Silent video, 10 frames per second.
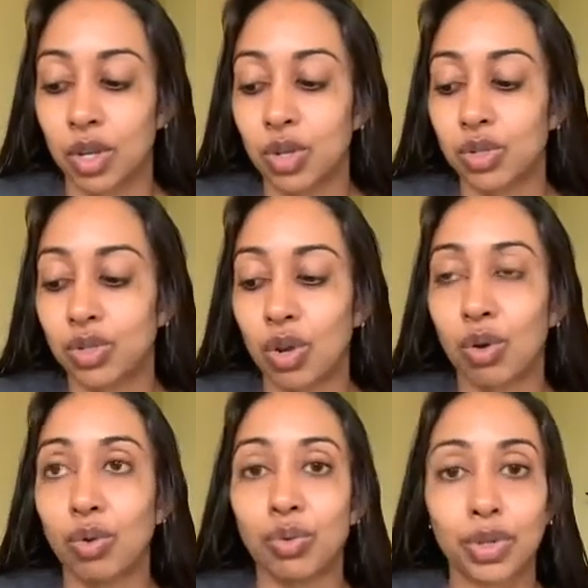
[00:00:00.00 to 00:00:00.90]

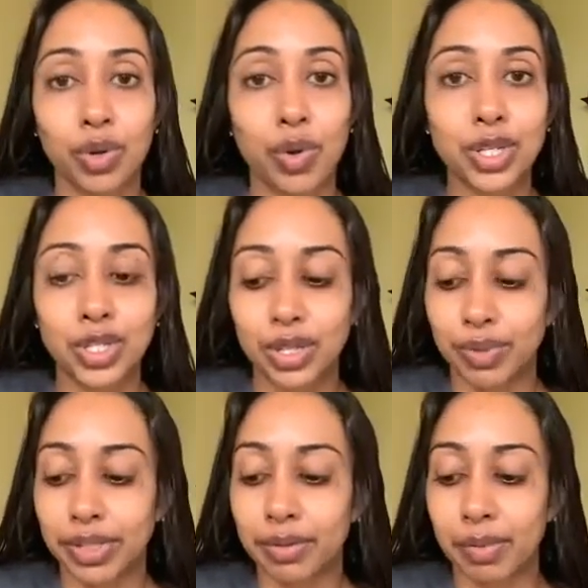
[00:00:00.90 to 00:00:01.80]
So the question
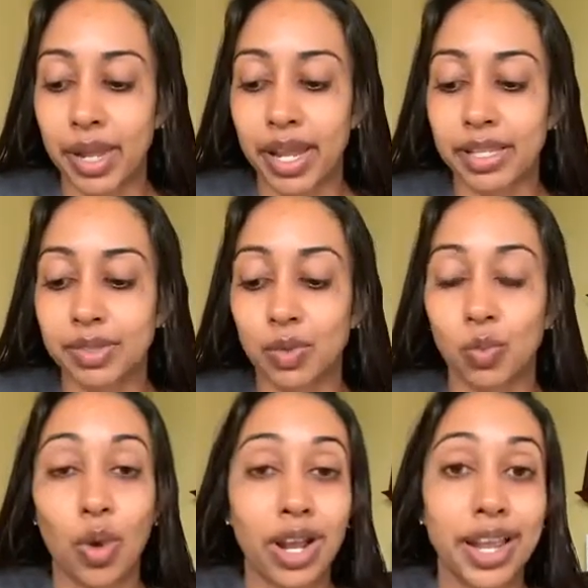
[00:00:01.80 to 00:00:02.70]
really remains,
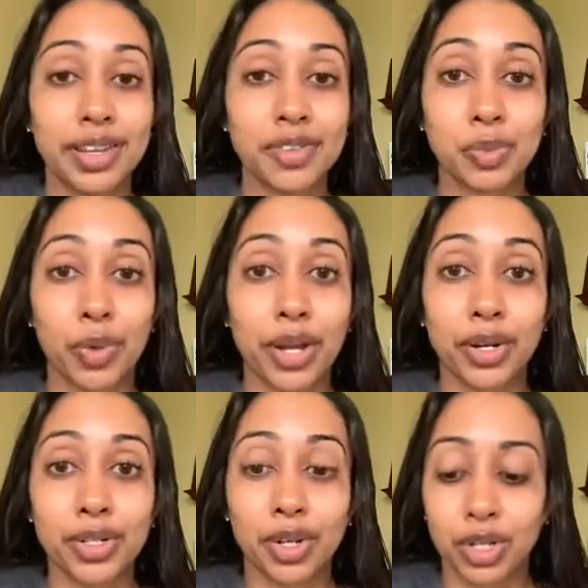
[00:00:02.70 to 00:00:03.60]
what kind of
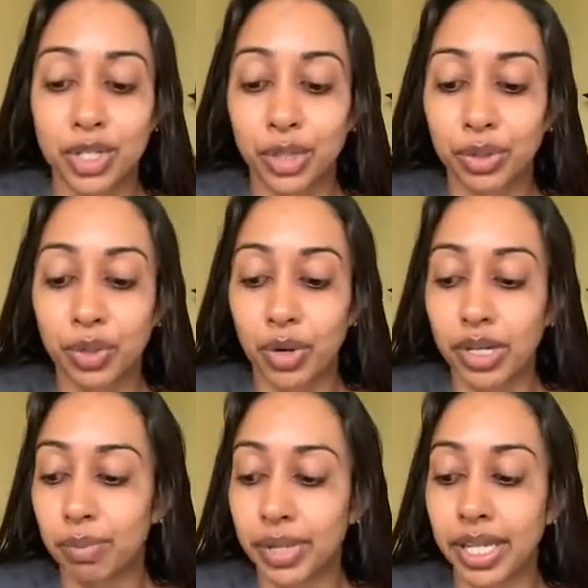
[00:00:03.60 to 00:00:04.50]
spreaders are children going to
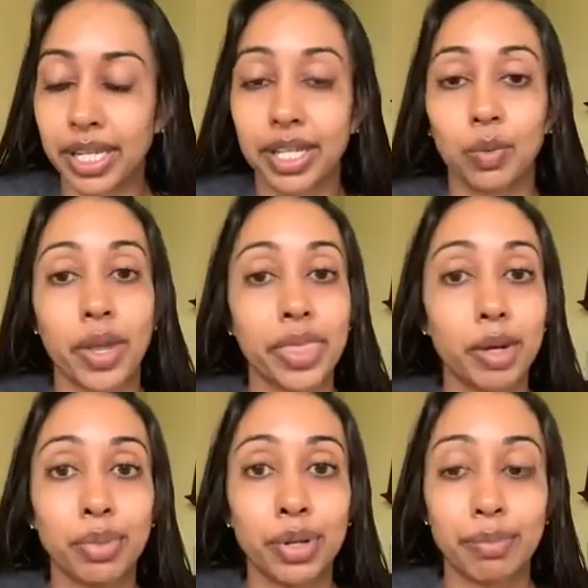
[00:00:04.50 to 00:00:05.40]
be when they're
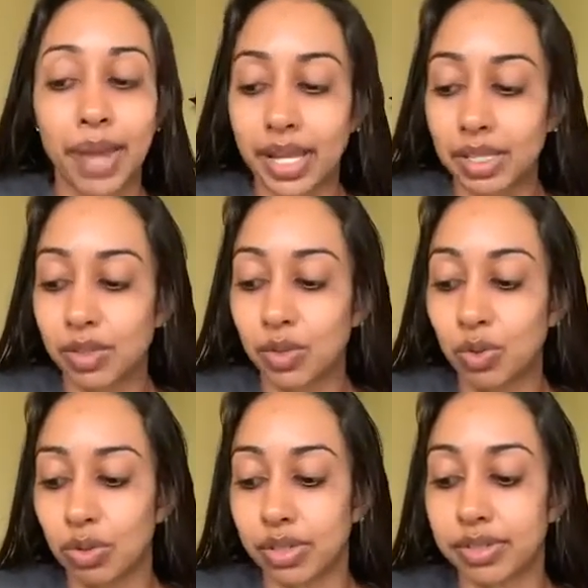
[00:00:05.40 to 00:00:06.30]
put back in
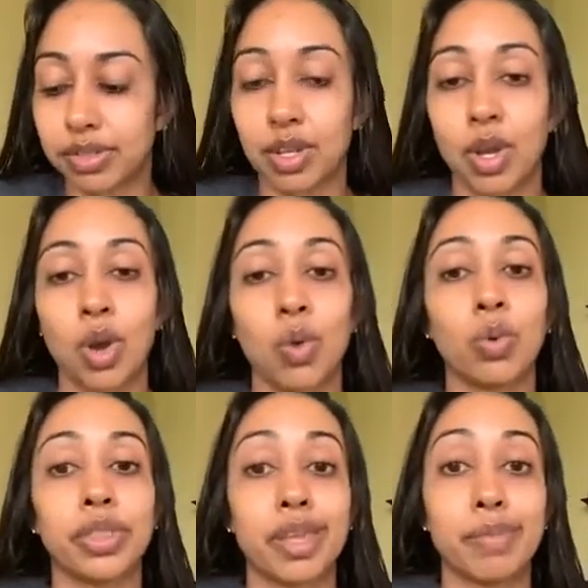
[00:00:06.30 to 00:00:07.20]
schools?
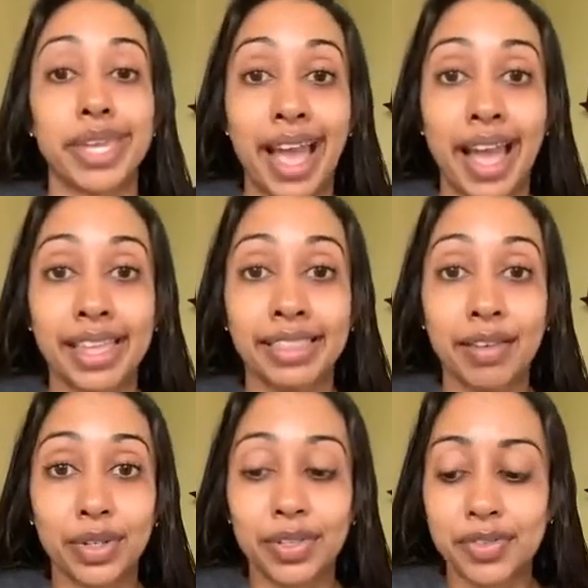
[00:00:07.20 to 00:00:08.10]
Will they be high
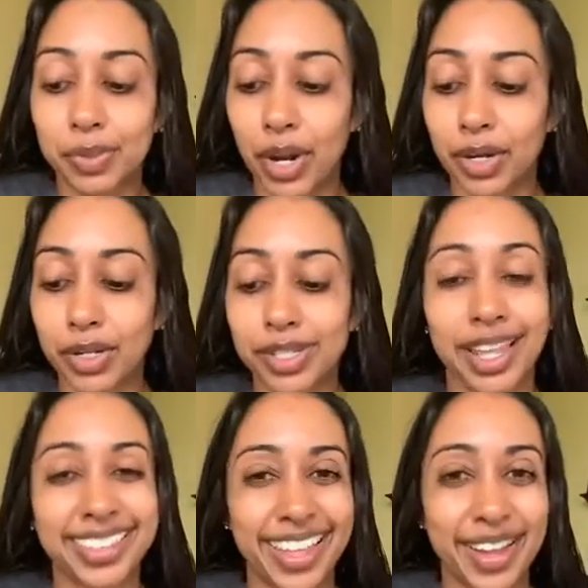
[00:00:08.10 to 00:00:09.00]
level of spreaders
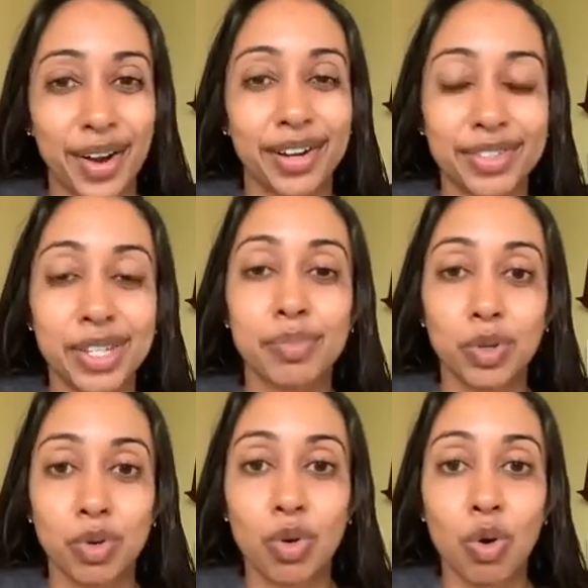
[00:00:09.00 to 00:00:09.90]
like they are of
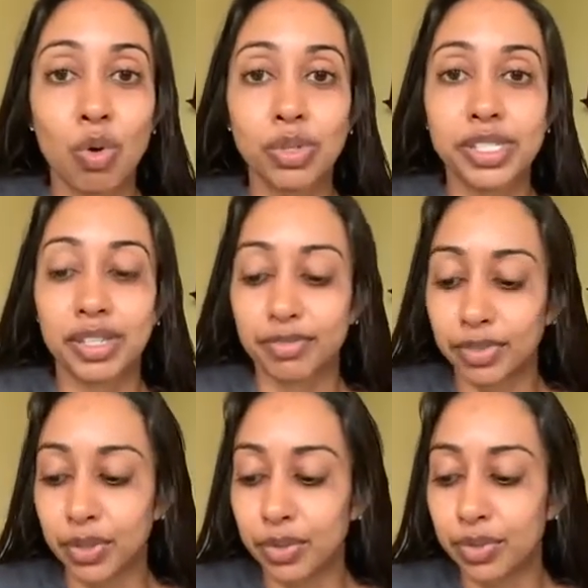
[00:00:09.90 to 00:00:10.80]
typical colds and
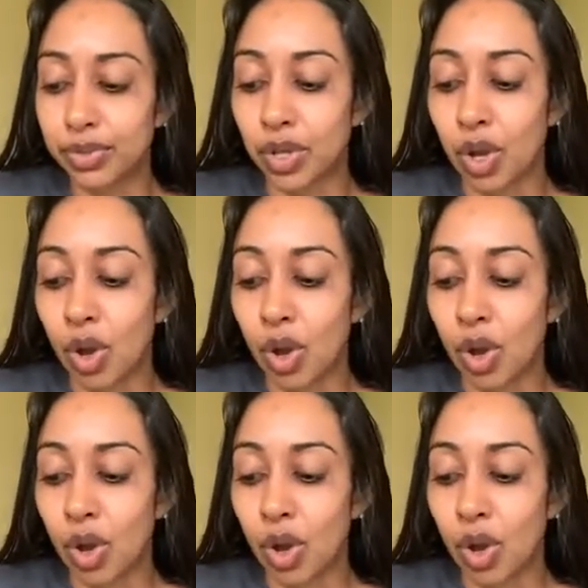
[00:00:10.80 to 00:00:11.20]
flus?